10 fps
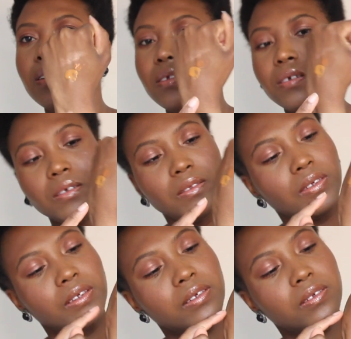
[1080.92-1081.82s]
So
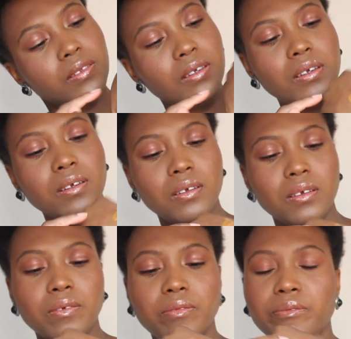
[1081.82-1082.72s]
this is
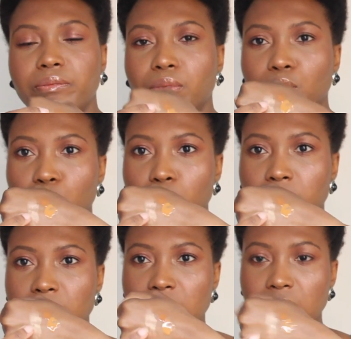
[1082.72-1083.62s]
the
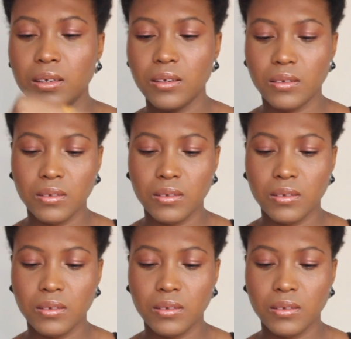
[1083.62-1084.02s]
$4.20.